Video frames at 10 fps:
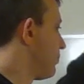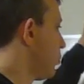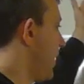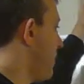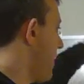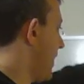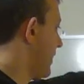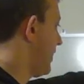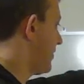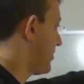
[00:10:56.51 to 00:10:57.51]
way
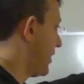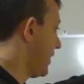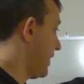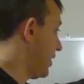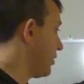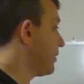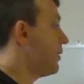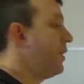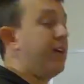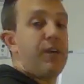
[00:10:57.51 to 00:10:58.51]
back, say,
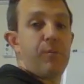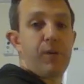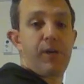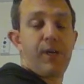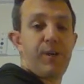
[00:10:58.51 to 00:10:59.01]
here, where,